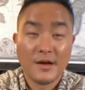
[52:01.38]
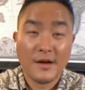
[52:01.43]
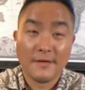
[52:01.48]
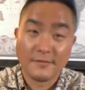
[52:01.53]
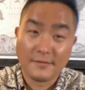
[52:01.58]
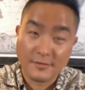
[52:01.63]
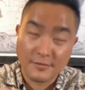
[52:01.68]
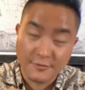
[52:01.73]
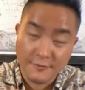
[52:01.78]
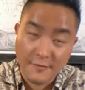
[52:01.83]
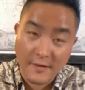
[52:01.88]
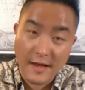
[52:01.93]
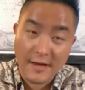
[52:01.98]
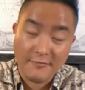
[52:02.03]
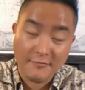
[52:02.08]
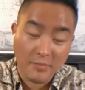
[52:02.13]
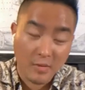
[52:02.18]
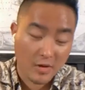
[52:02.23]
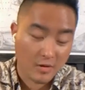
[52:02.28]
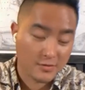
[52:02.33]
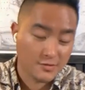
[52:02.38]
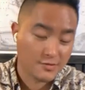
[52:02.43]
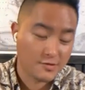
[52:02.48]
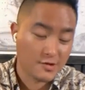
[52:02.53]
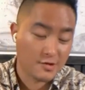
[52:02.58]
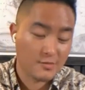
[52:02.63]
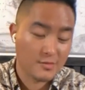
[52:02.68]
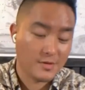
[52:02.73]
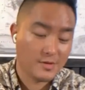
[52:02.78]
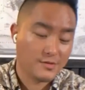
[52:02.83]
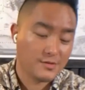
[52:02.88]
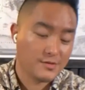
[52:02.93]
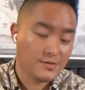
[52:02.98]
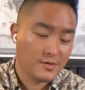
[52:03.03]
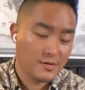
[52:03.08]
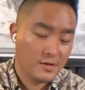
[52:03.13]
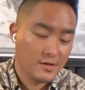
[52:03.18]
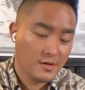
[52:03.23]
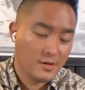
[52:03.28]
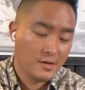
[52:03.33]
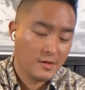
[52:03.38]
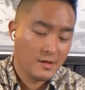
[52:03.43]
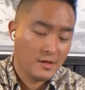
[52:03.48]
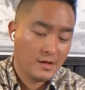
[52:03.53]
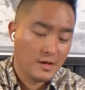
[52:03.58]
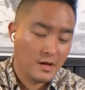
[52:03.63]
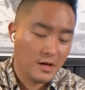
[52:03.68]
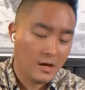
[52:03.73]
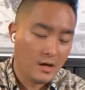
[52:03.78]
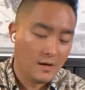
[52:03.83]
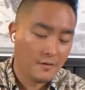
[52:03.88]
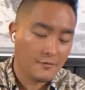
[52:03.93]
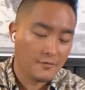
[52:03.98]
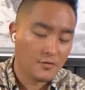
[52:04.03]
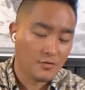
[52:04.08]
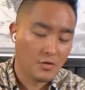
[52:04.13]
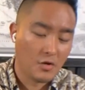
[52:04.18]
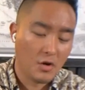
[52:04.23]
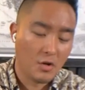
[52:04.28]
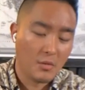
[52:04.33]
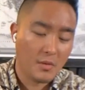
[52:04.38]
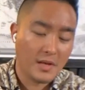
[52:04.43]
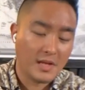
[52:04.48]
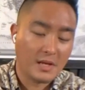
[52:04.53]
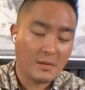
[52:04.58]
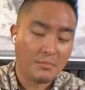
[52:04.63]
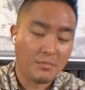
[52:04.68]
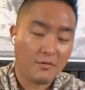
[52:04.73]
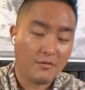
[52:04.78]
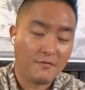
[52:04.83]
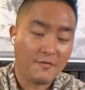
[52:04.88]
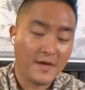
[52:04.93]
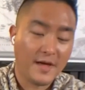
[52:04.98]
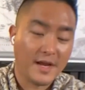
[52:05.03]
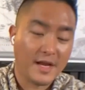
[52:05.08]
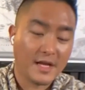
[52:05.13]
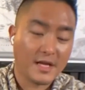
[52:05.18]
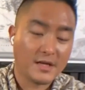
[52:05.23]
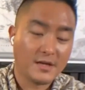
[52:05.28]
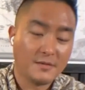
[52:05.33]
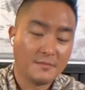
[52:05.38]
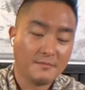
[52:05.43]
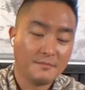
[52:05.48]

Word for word: of this five part series of Grow in the Prophetic.